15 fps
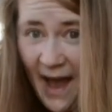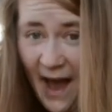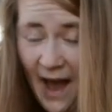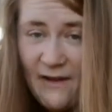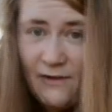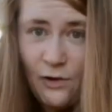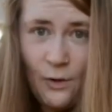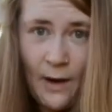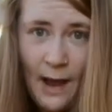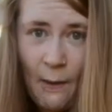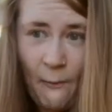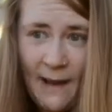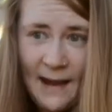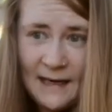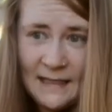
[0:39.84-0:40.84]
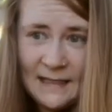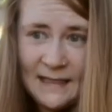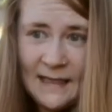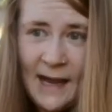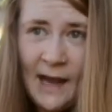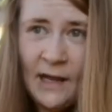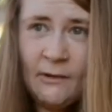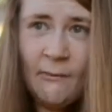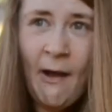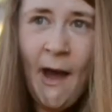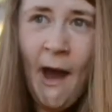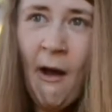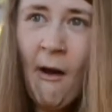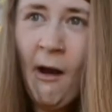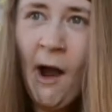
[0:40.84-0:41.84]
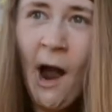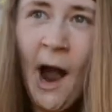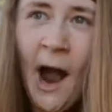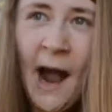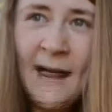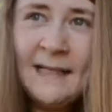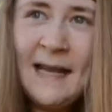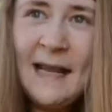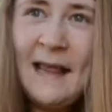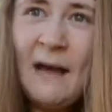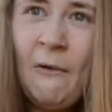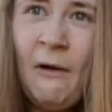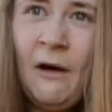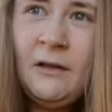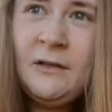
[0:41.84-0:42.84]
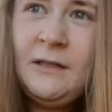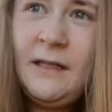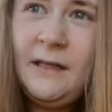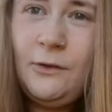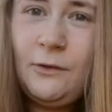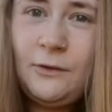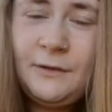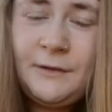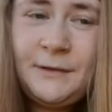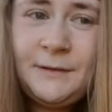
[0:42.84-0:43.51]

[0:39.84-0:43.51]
I feel quite awake today as well. I'll say that whilst I yawn.